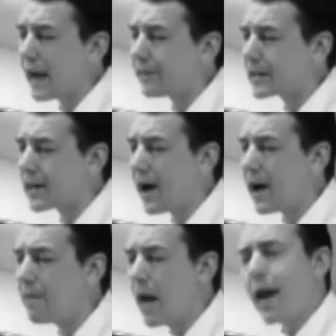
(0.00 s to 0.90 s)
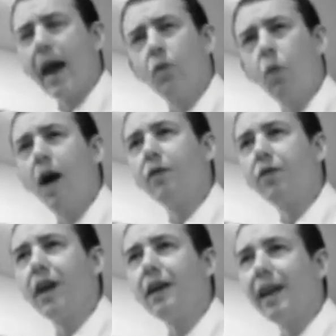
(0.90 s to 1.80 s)
at the time, and one
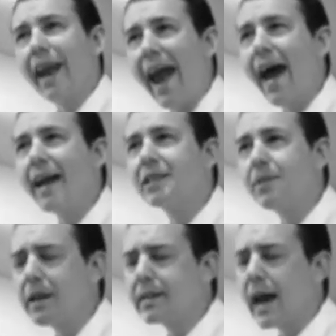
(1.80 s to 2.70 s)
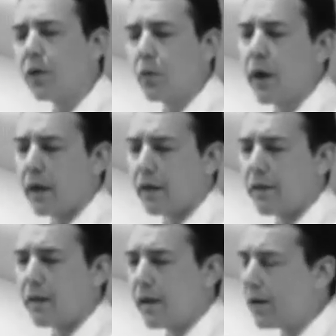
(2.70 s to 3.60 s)
thing that had to be dealt with
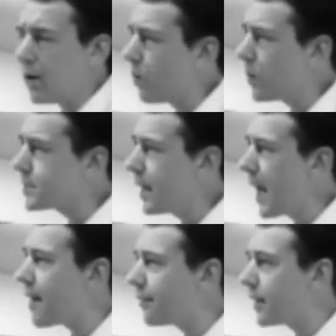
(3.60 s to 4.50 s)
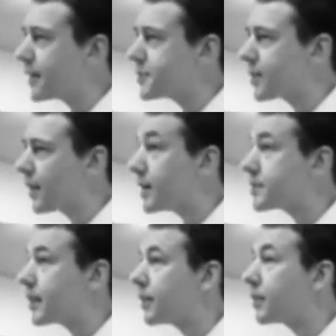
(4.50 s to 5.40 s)
was the avalanche
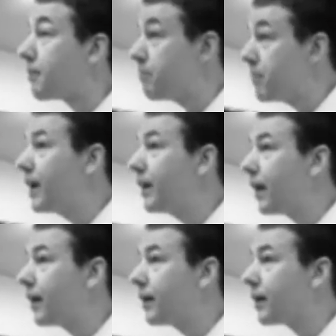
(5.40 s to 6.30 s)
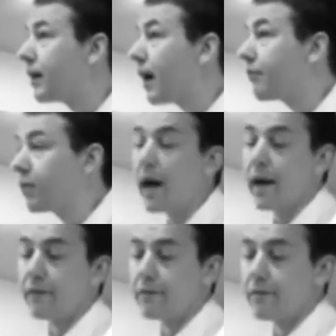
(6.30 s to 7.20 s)
closet, the meaning of
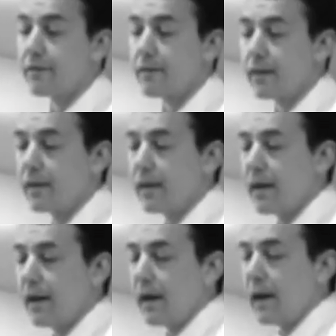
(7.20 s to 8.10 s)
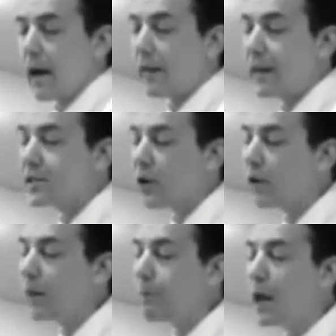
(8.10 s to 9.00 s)
life. And these
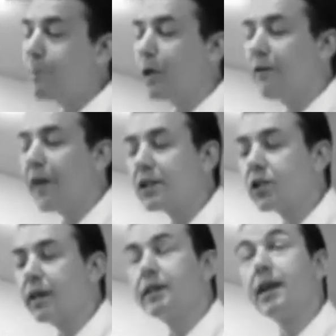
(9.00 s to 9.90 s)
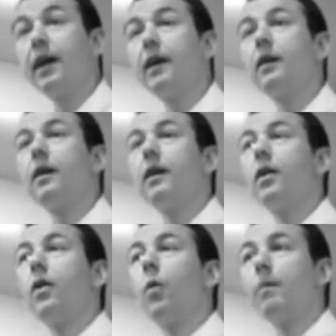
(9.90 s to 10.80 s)
early people eventually did
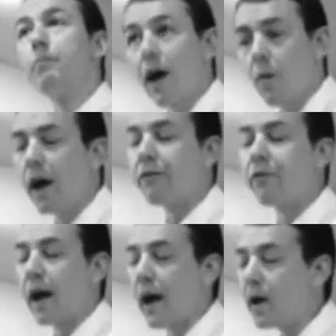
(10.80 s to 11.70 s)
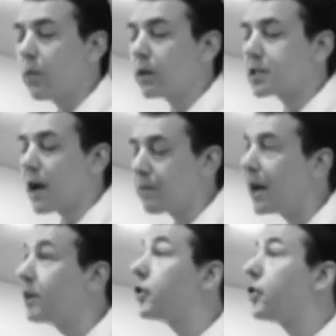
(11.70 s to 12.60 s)
what my wife and I will
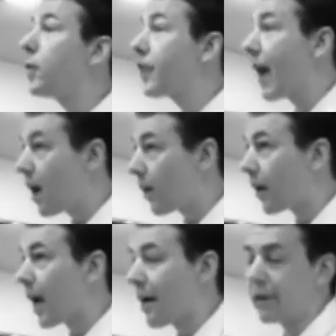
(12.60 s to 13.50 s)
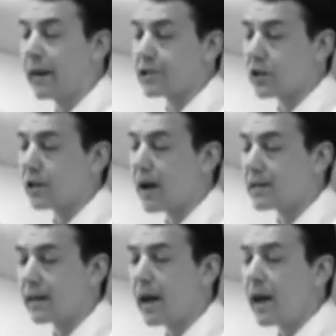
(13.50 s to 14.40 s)
someday do with our avalanche
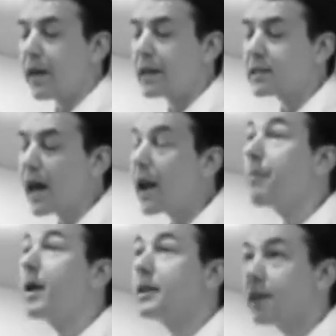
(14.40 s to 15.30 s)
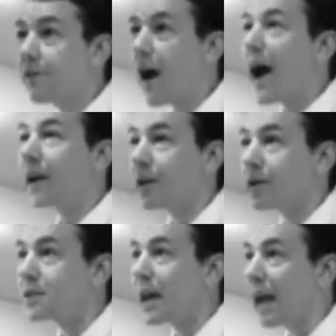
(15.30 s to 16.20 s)
closet. They set up
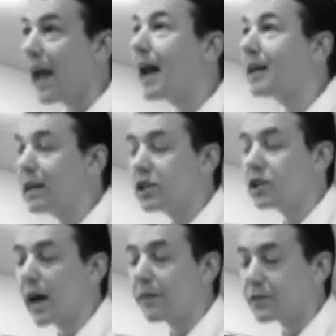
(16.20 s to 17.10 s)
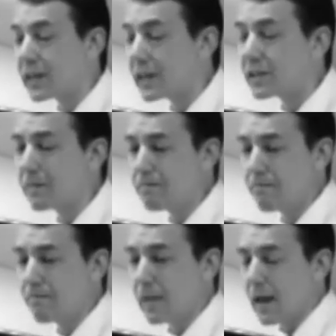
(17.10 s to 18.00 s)
dividers, a handy shelf system,
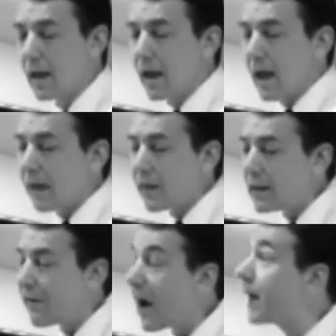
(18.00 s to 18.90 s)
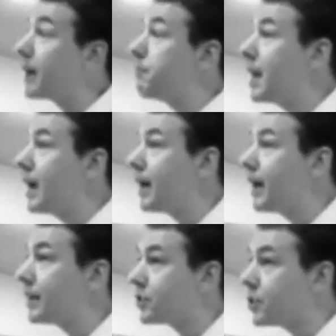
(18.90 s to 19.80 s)
and they divided meaning
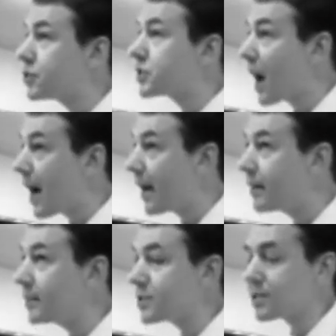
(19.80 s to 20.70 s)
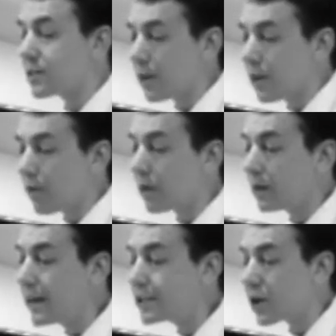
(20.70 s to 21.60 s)
into science,
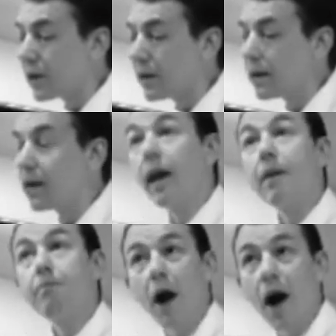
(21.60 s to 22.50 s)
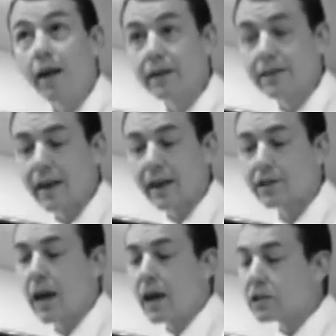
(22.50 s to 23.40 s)
religion, and politics,
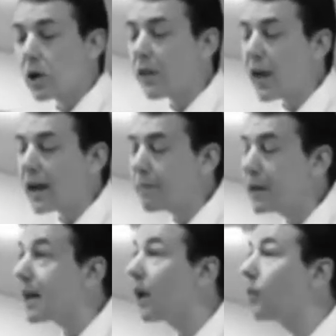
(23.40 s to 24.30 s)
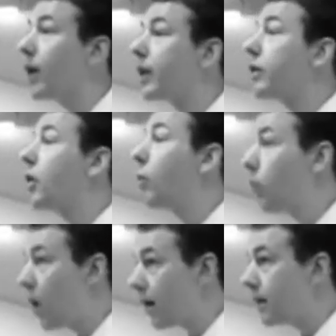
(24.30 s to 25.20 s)
so that they could be dealt with
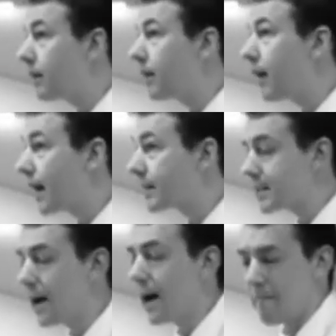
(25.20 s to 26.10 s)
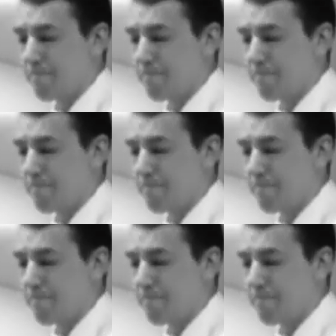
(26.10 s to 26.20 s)
one at a time.